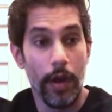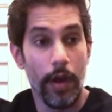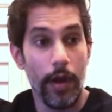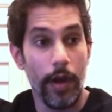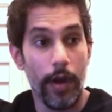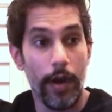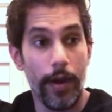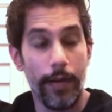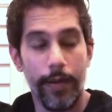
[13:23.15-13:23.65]

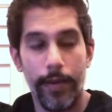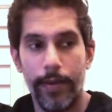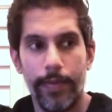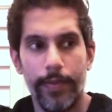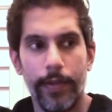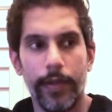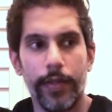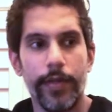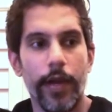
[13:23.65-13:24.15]
I'm
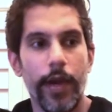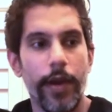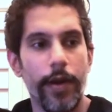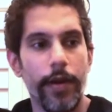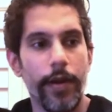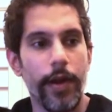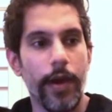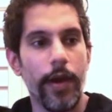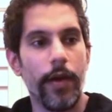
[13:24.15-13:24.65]
really
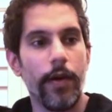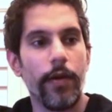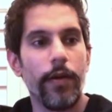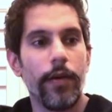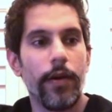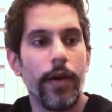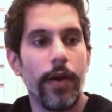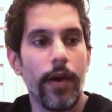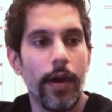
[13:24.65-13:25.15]
tired
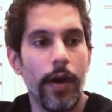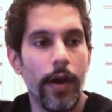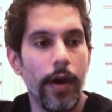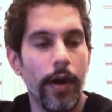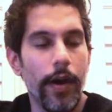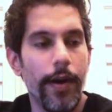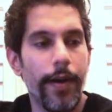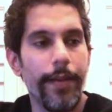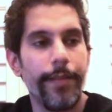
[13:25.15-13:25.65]

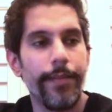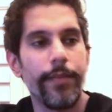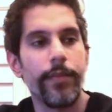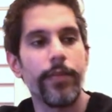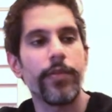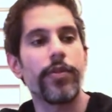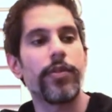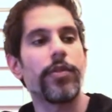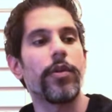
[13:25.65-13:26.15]
now.
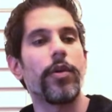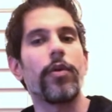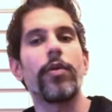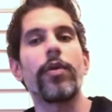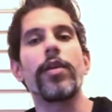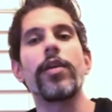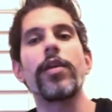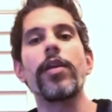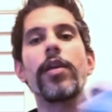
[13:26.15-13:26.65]
So
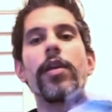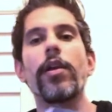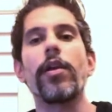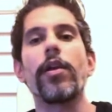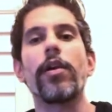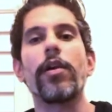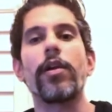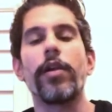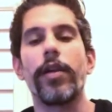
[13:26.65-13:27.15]

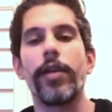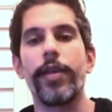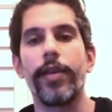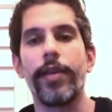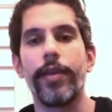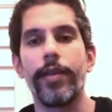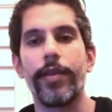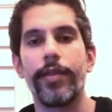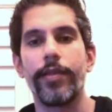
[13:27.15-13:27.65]

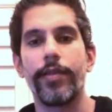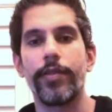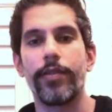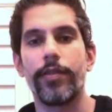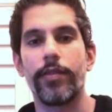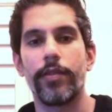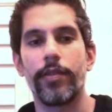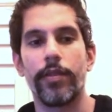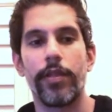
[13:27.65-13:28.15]

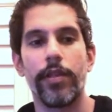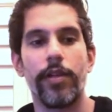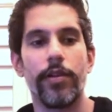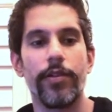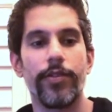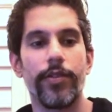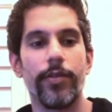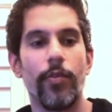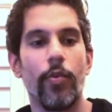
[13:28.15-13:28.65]
here's
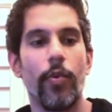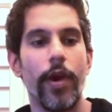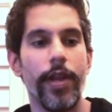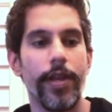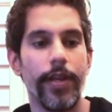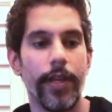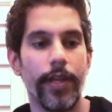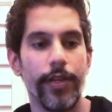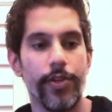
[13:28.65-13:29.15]
some
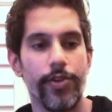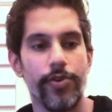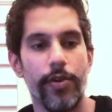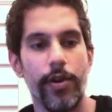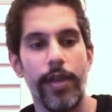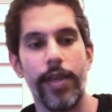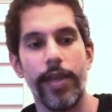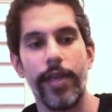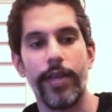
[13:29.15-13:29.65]
whitening
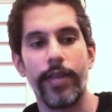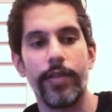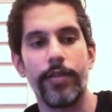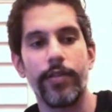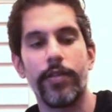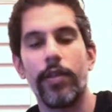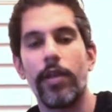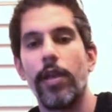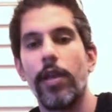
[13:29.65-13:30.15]
trays.